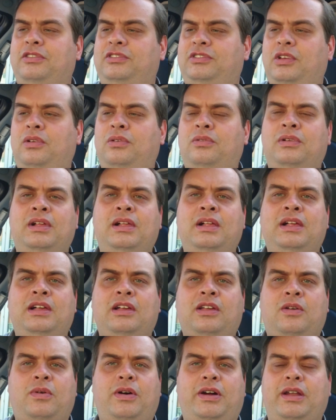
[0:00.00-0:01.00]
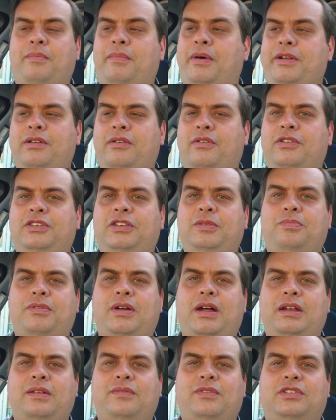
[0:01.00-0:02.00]
Still quite a minority
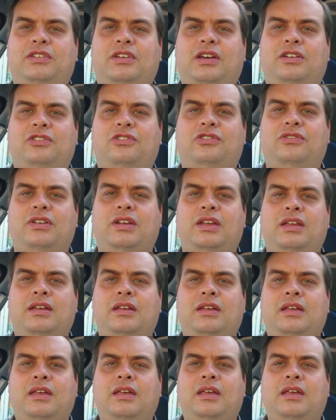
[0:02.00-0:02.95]
brand in this country,